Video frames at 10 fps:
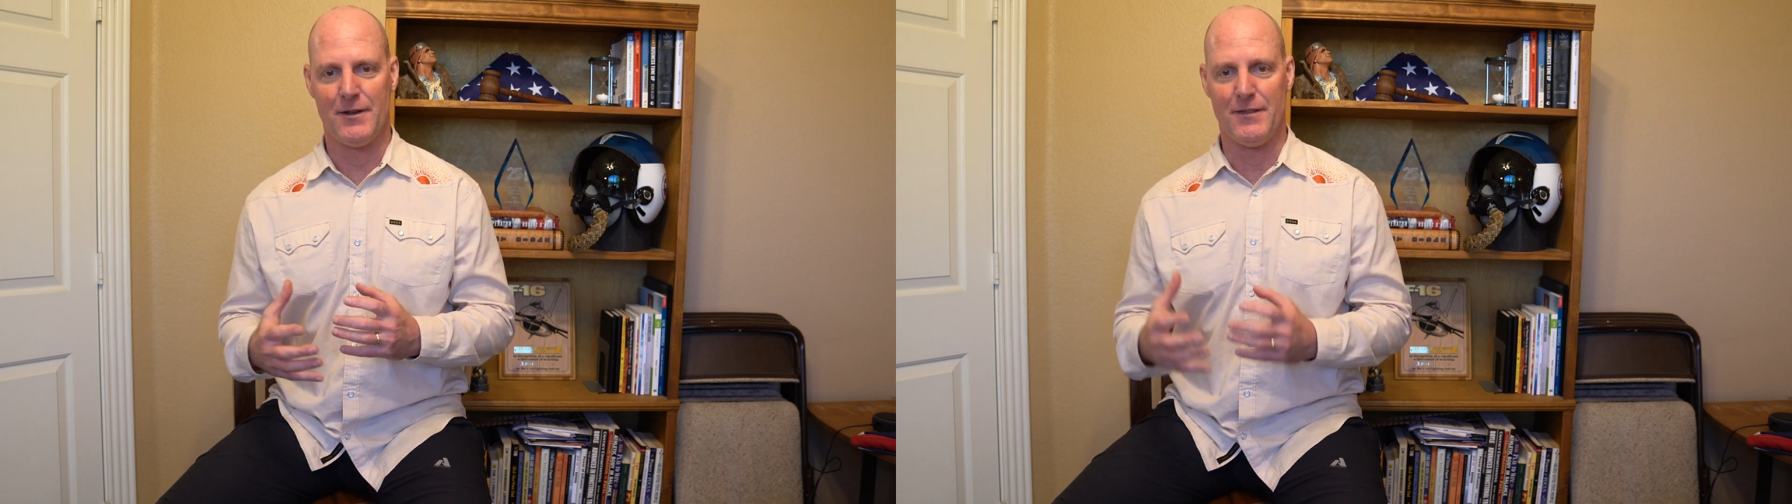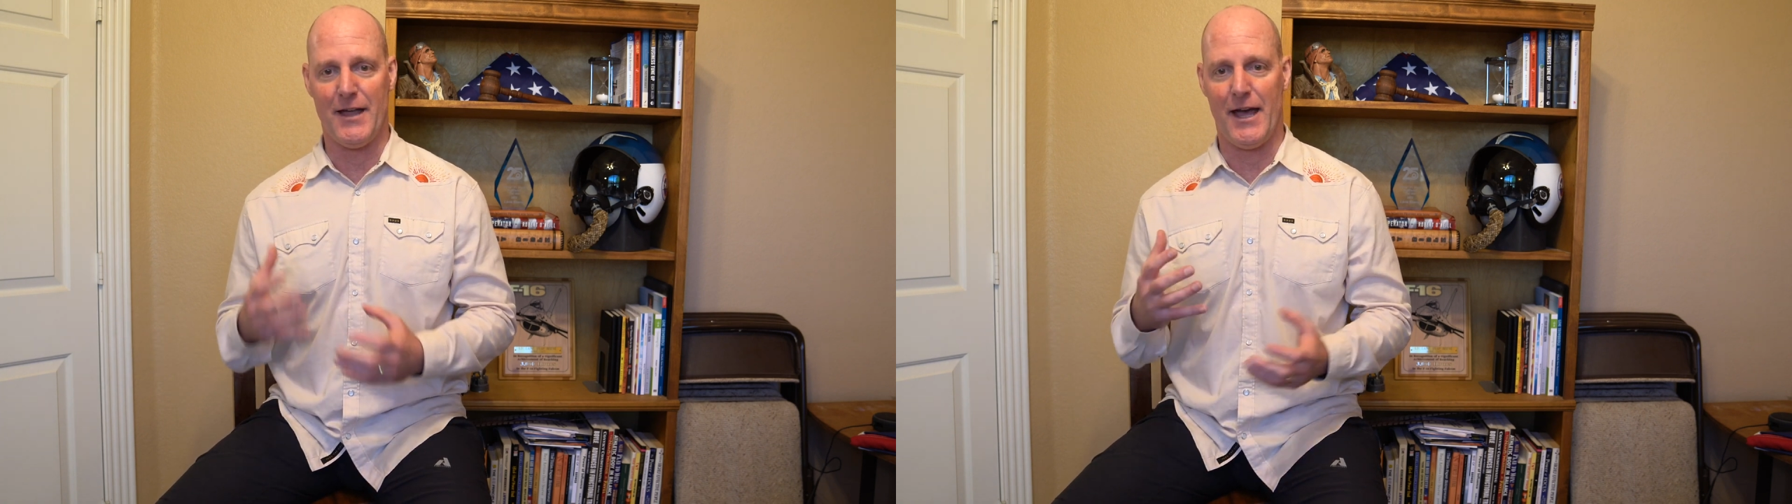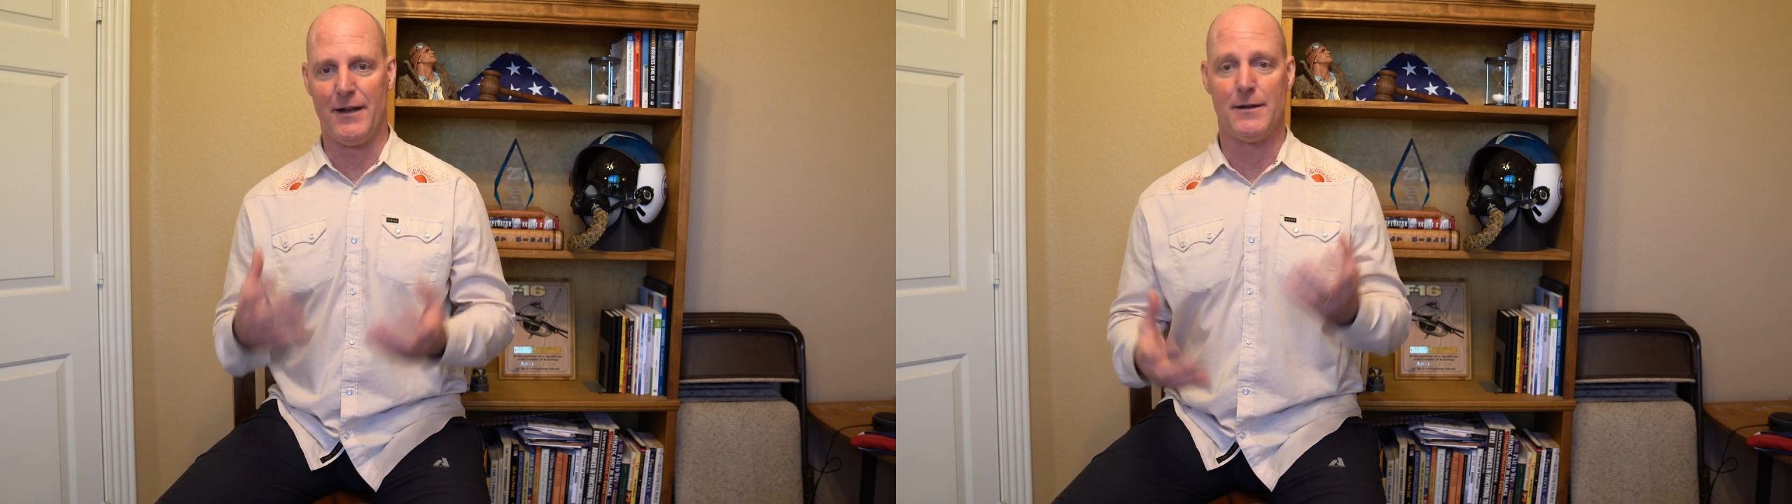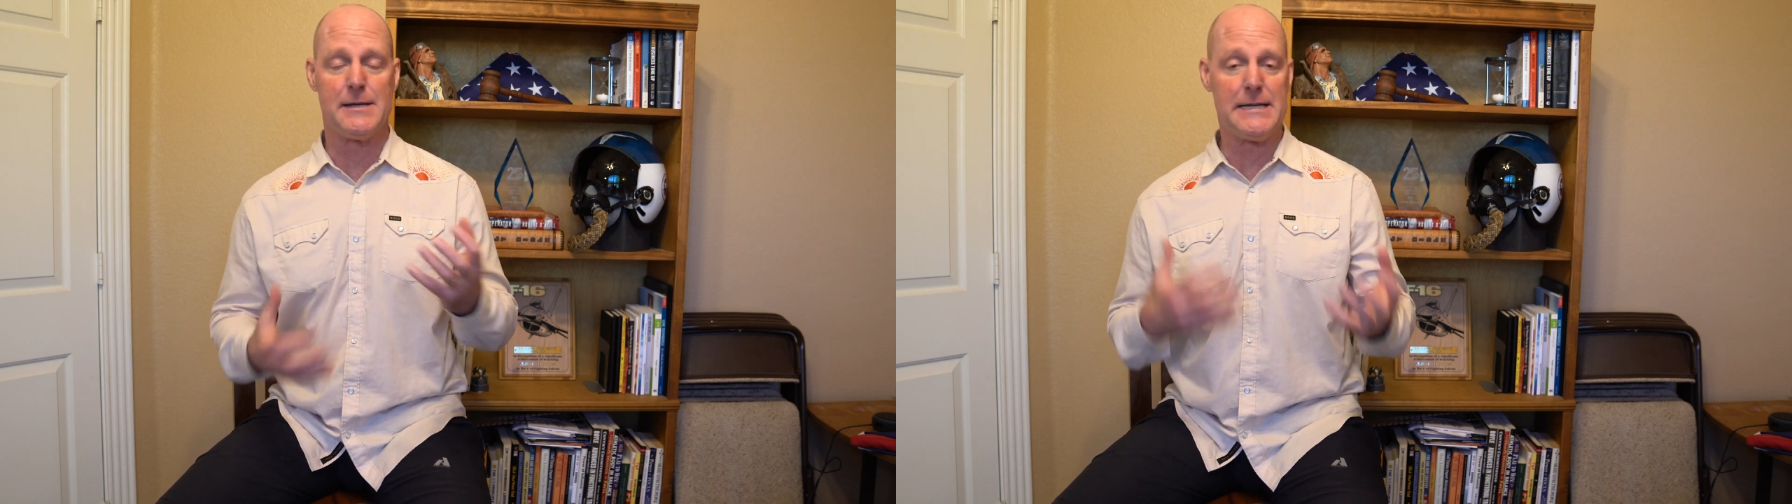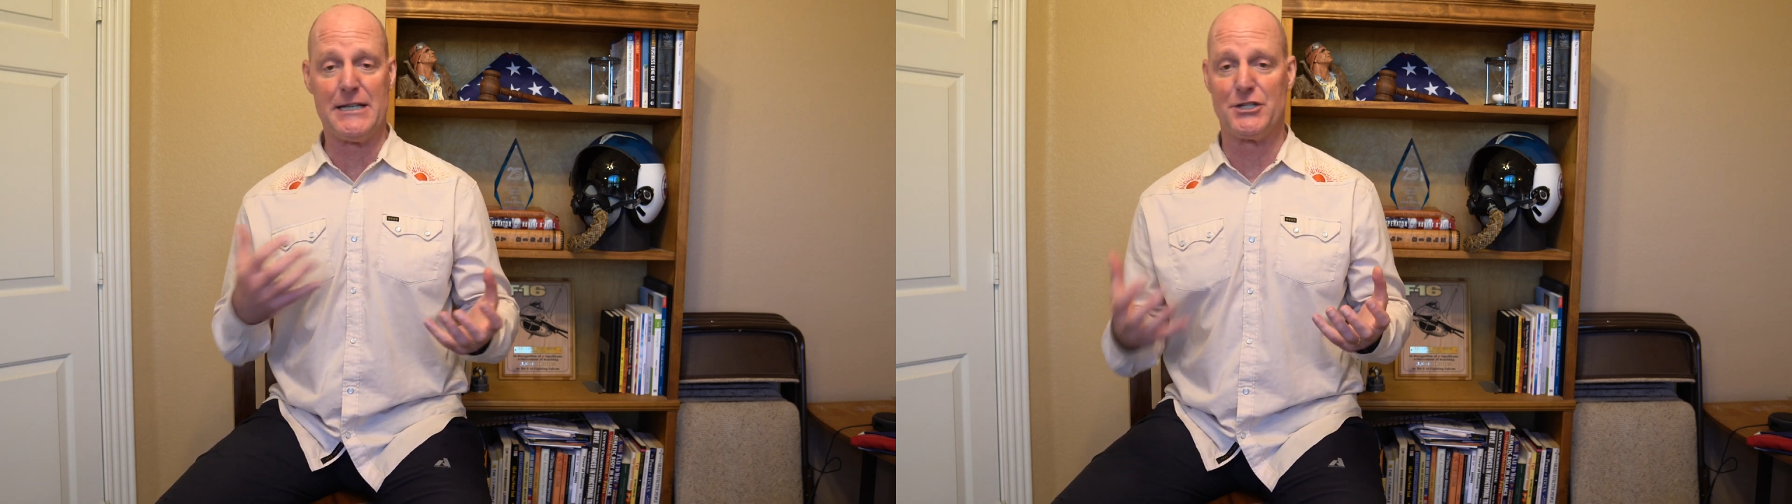that
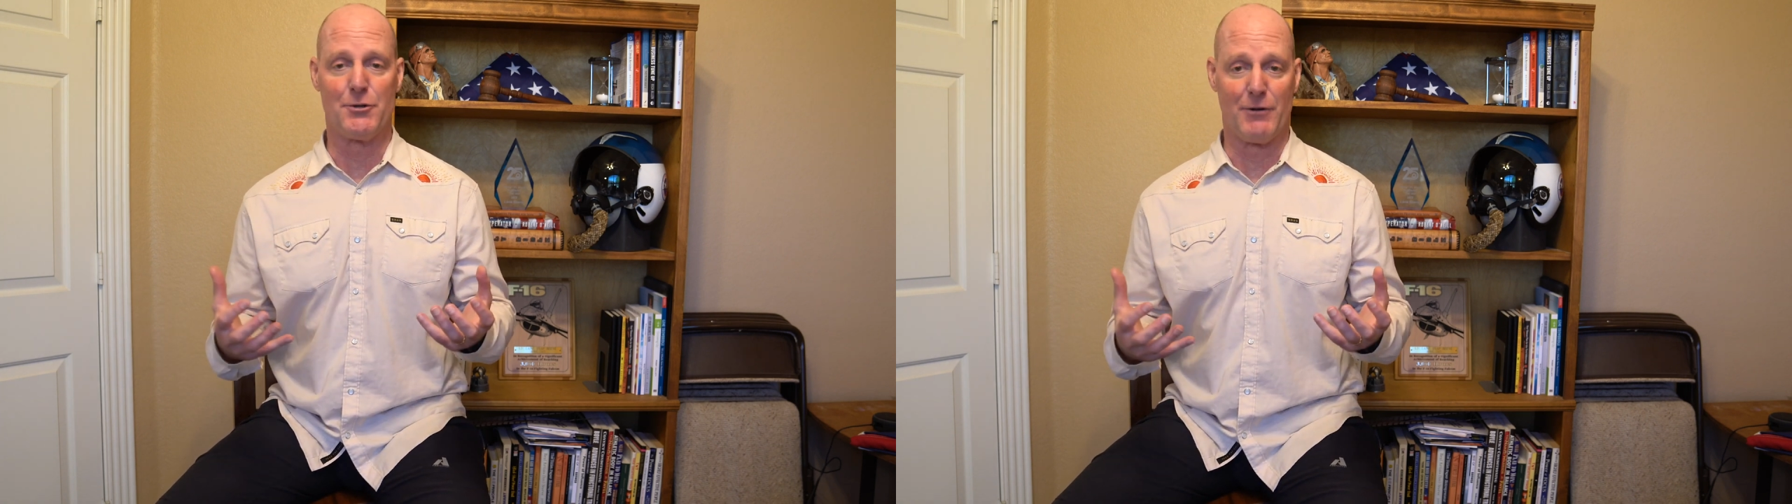is the